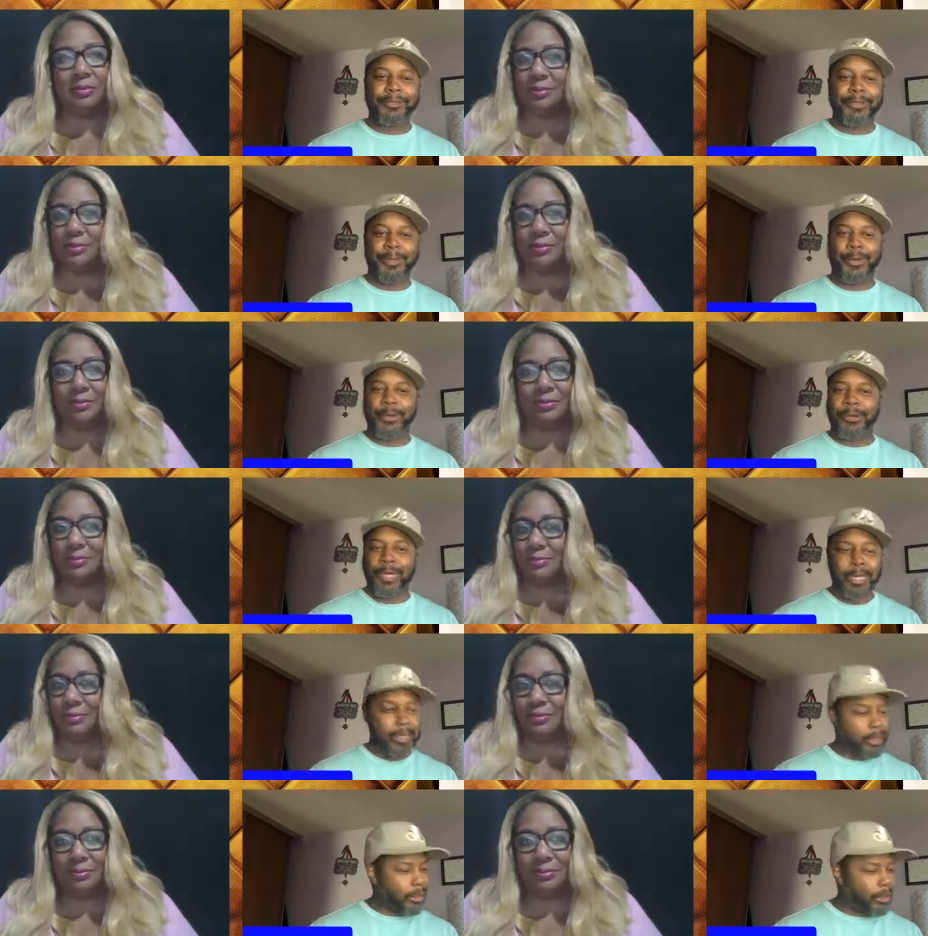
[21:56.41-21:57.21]
Speaker 1: So,
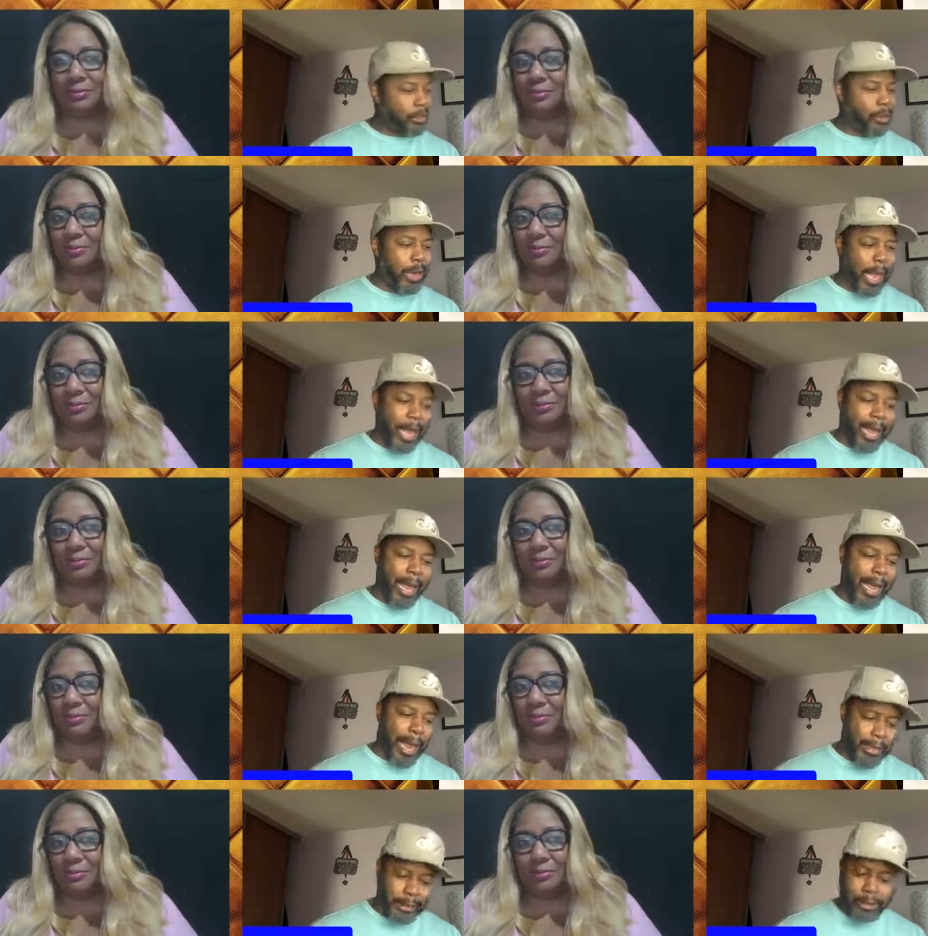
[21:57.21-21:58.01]
you know, I,
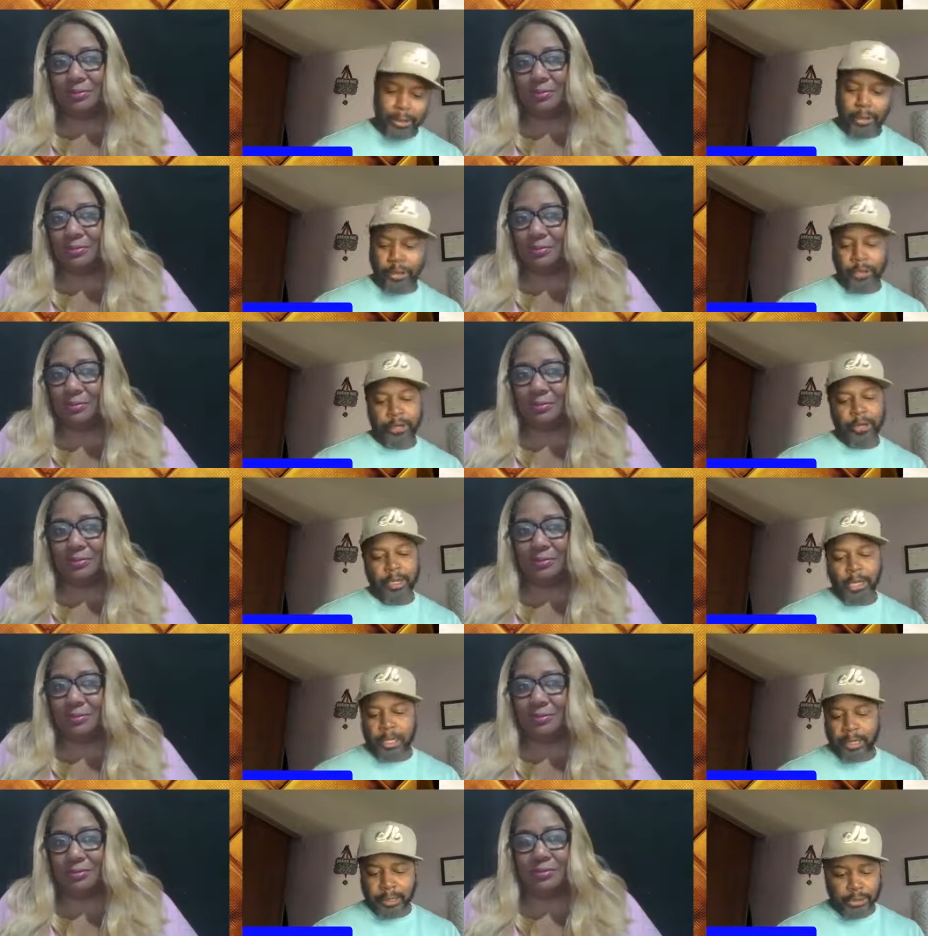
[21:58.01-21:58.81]
I had to learn
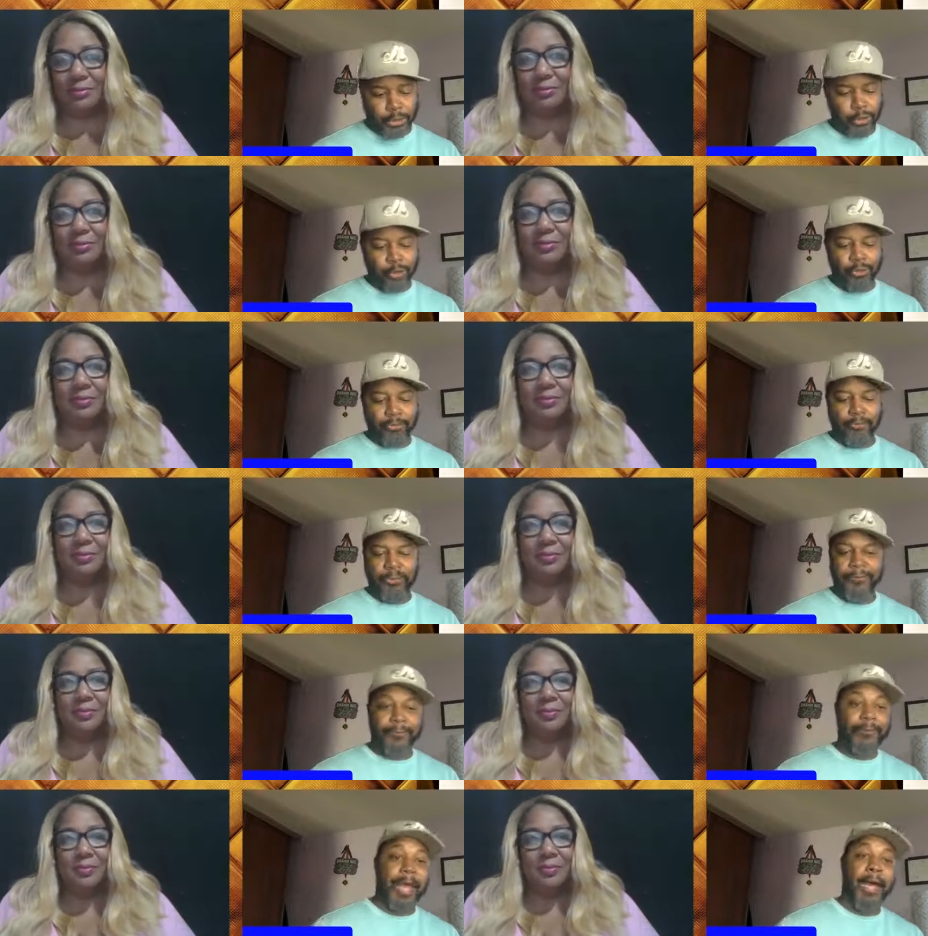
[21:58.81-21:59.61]
to
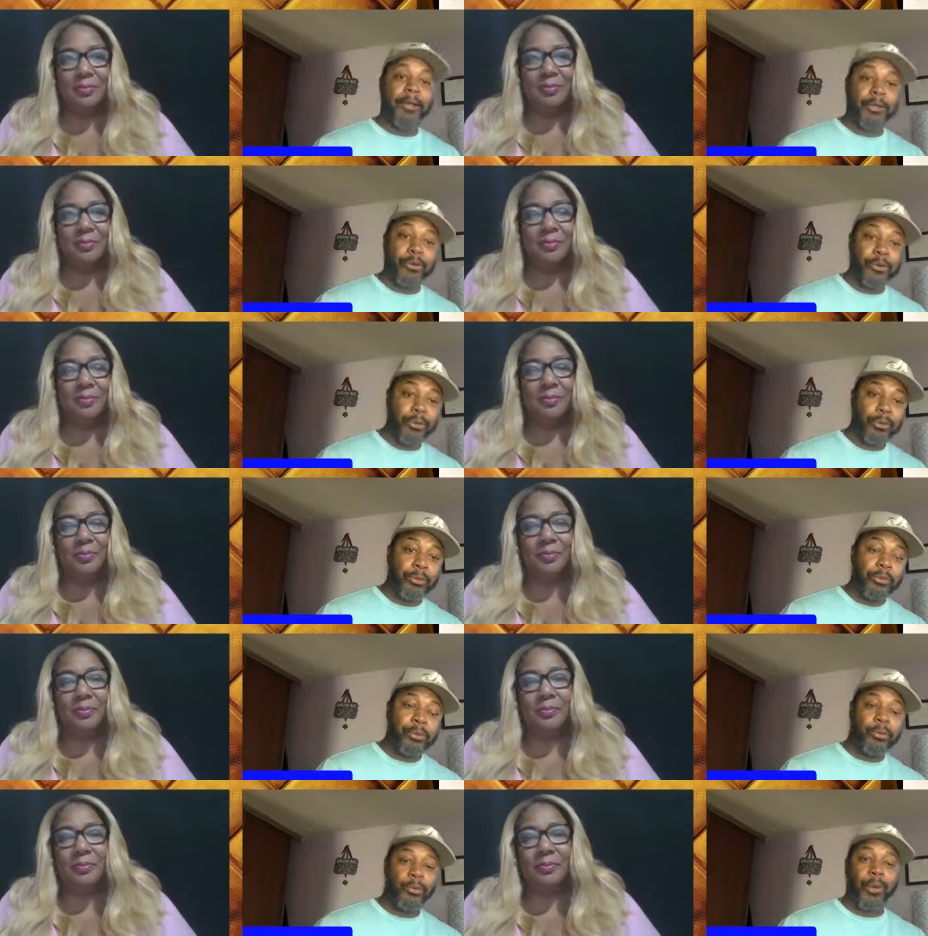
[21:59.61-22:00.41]
value
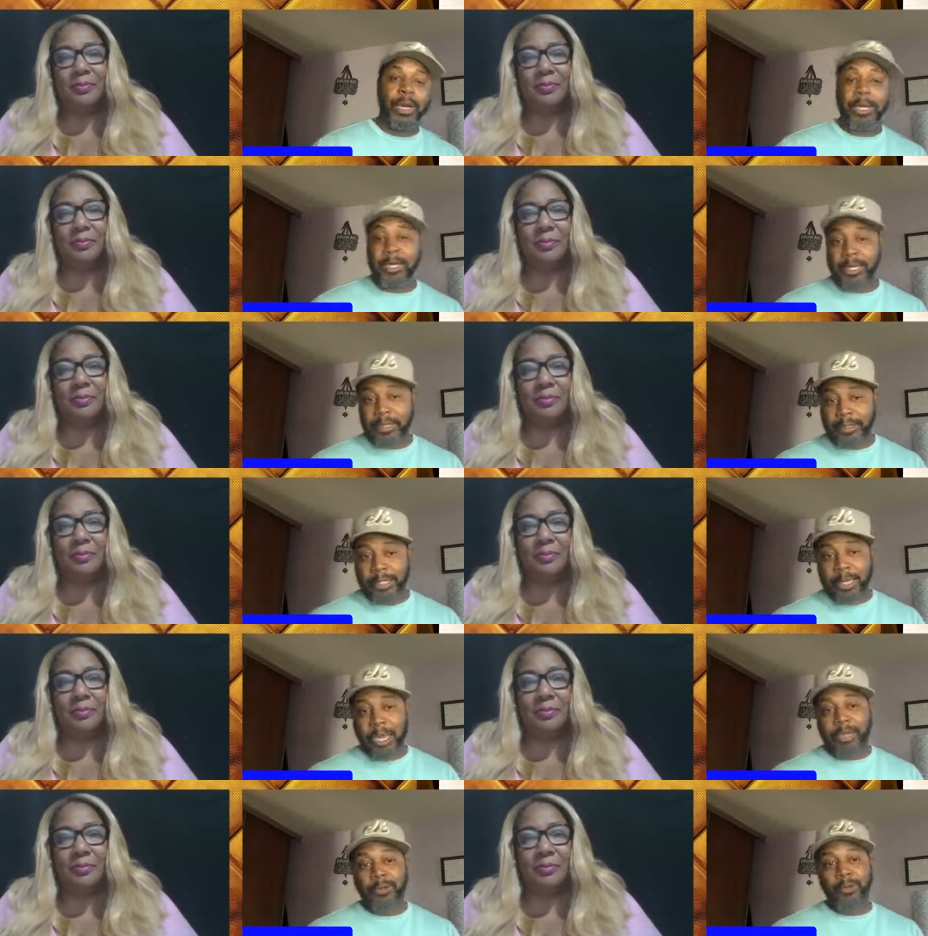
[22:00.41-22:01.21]
what it is
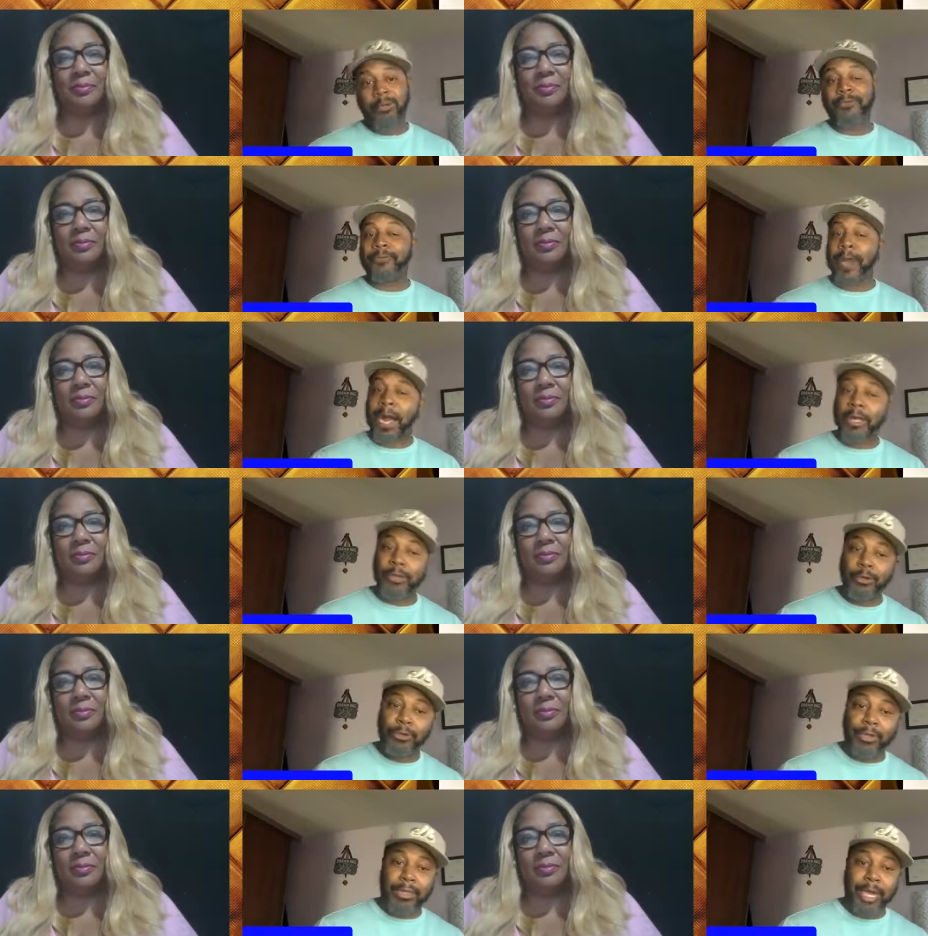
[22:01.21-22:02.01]
that I do,
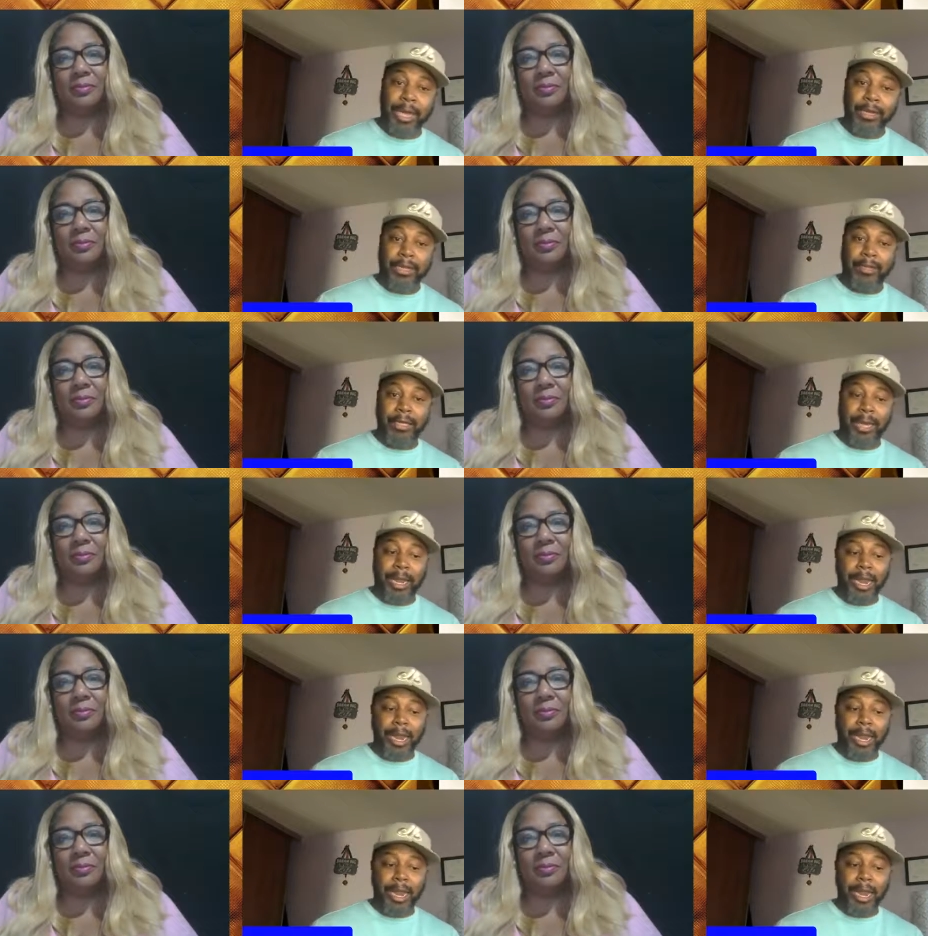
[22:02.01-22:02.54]
value the talent that